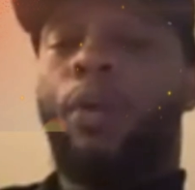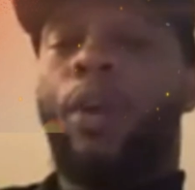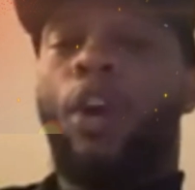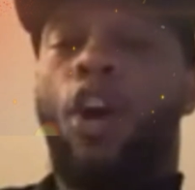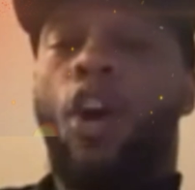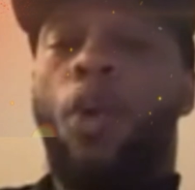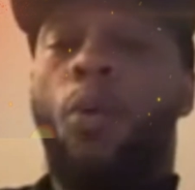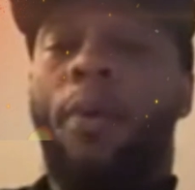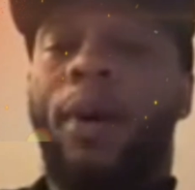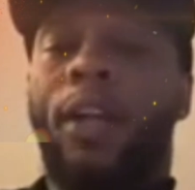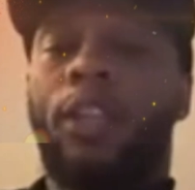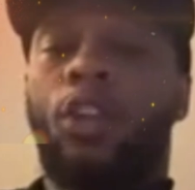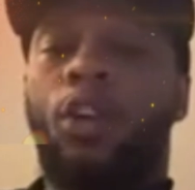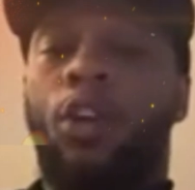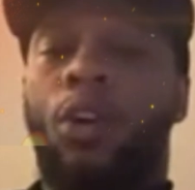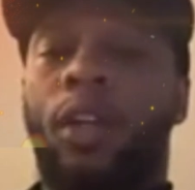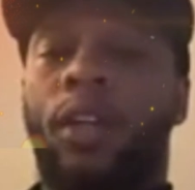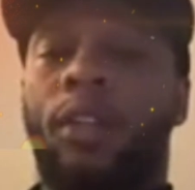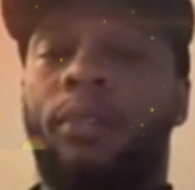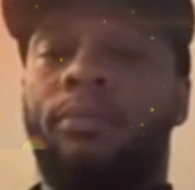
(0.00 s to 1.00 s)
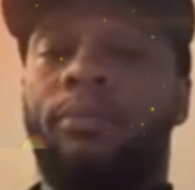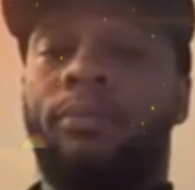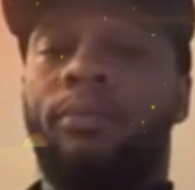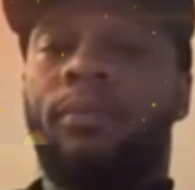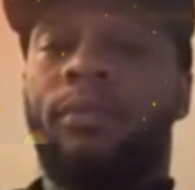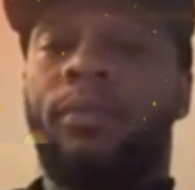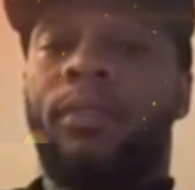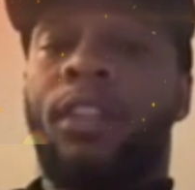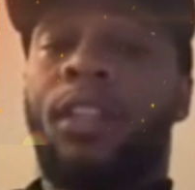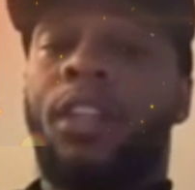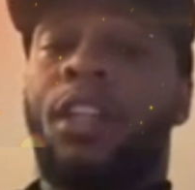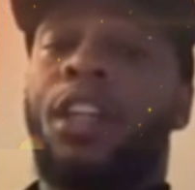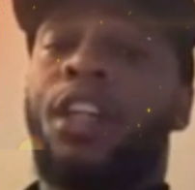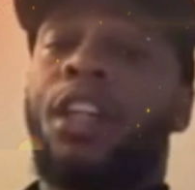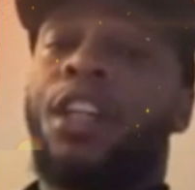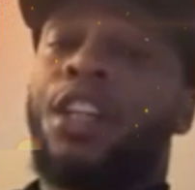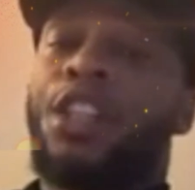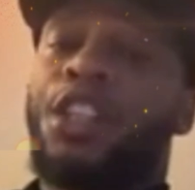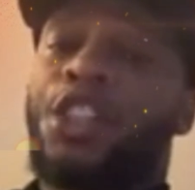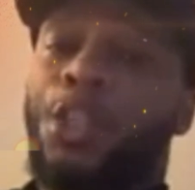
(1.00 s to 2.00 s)
went home with my daughter.
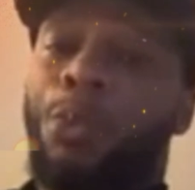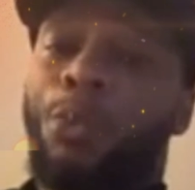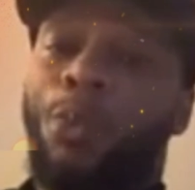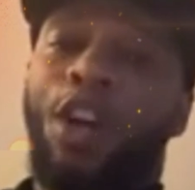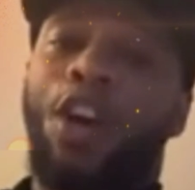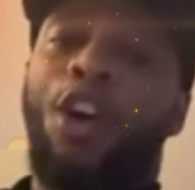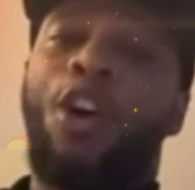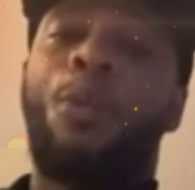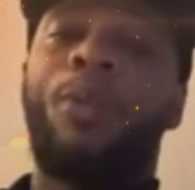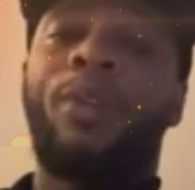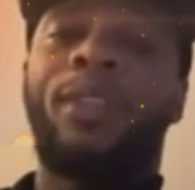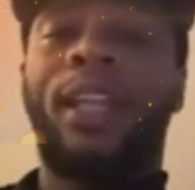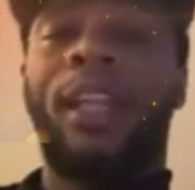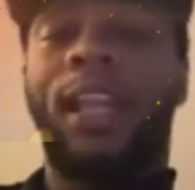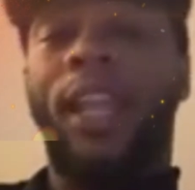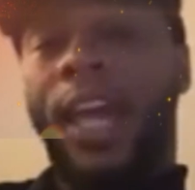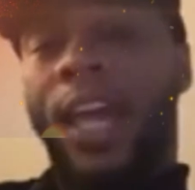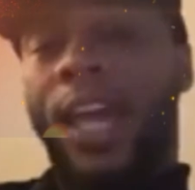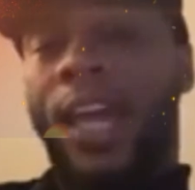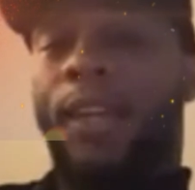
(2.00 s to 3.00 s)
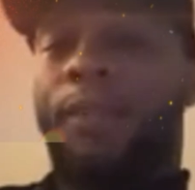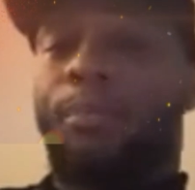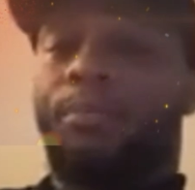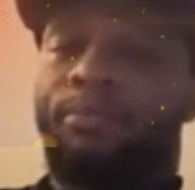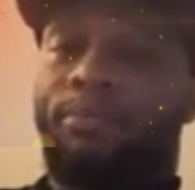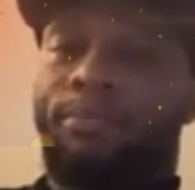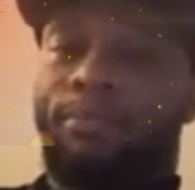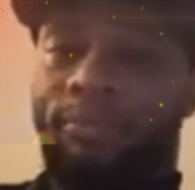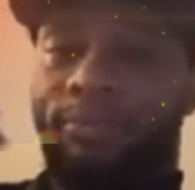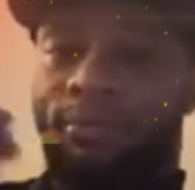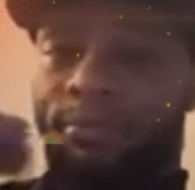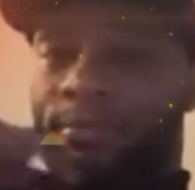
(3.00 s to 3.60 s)
She went home with the lame.